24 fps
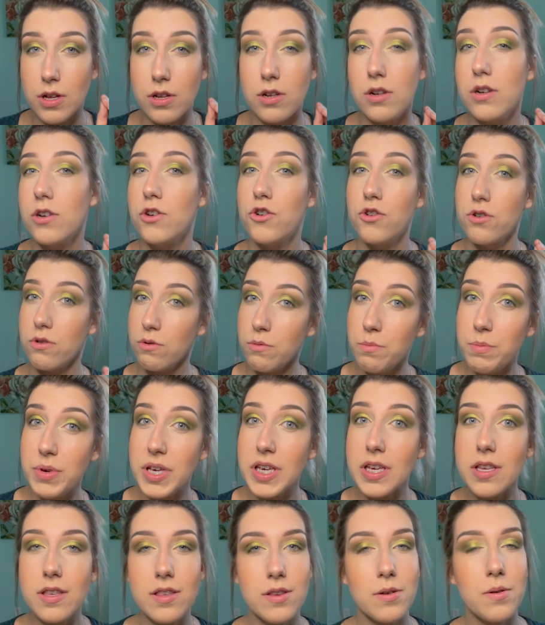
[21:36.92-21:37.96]

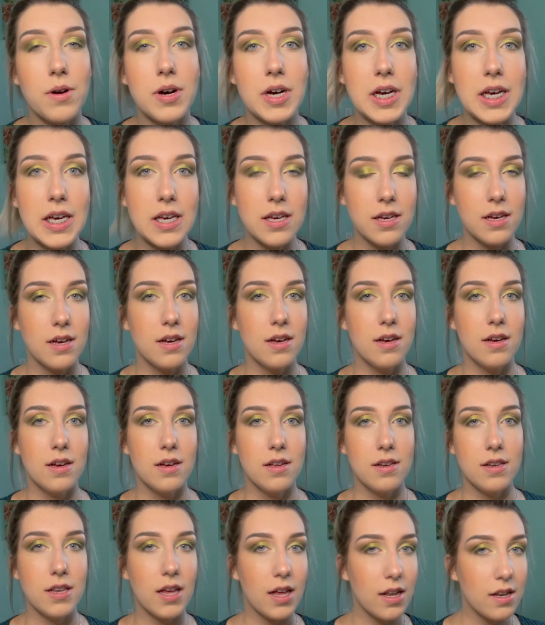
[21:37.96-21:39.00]
droopy, so I
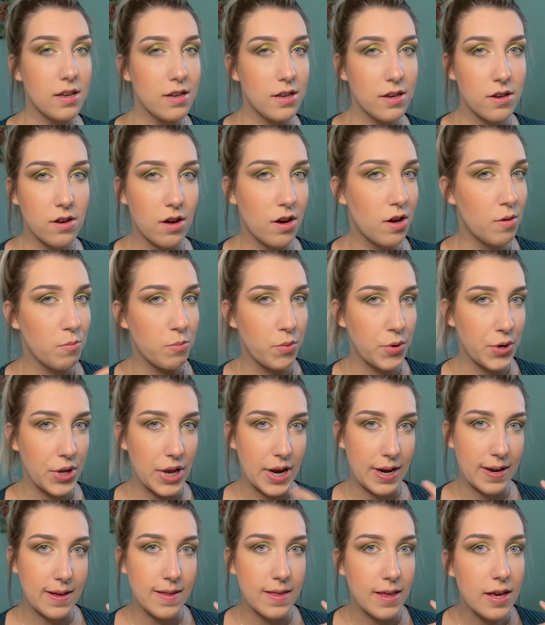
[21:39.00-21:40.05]
tend to not put
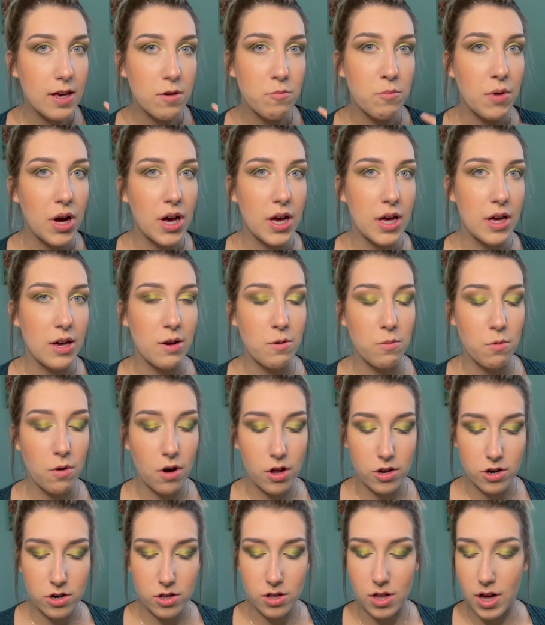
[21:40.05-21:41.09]
anything in my
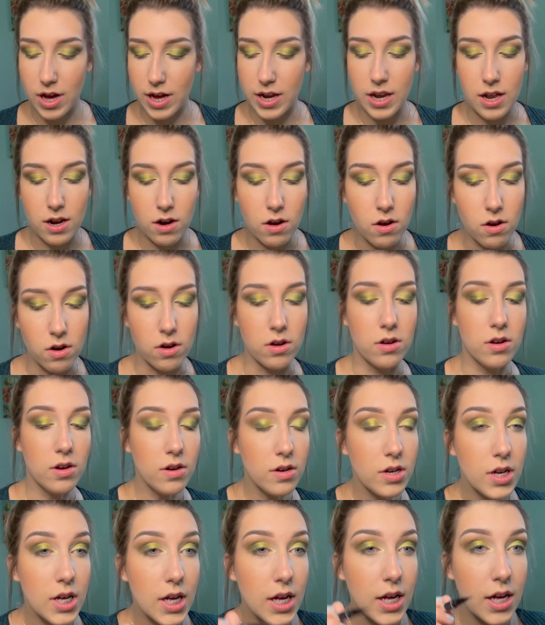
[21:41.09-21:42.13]
waterline at
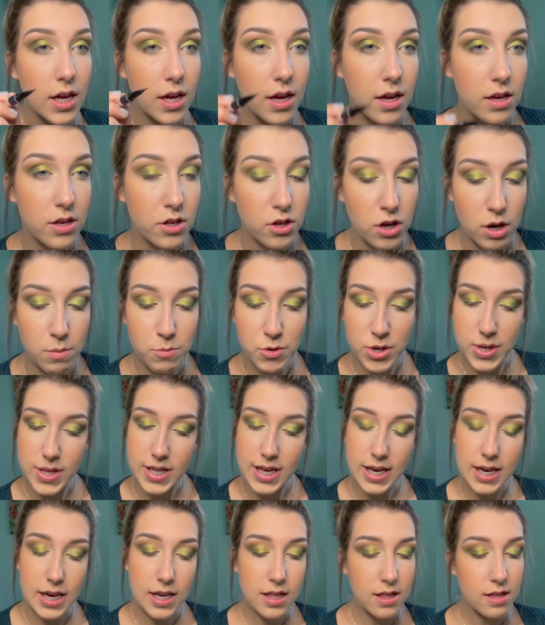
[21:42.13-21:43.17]
all. So I'm just
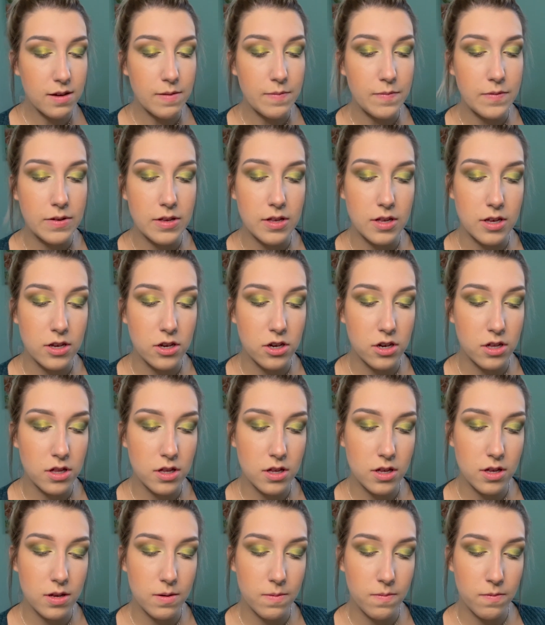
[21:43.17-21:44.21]
taking the
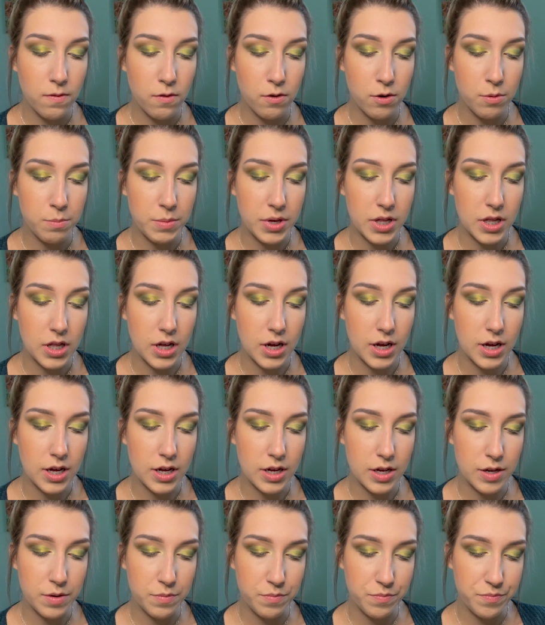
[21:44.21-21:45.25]
Physicians
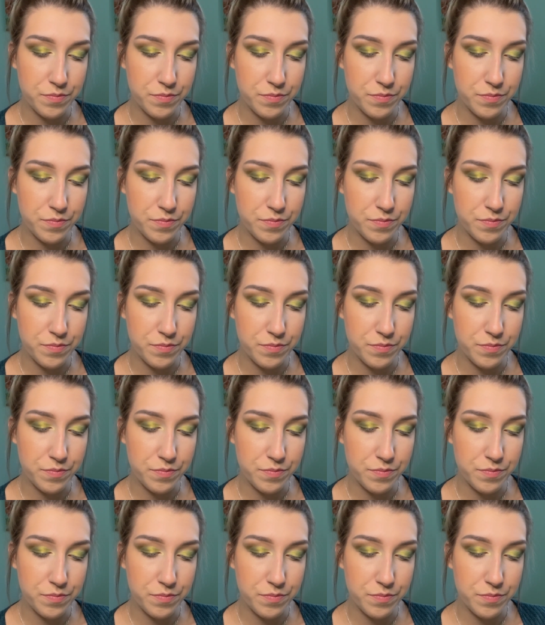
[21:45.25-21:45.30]
Formula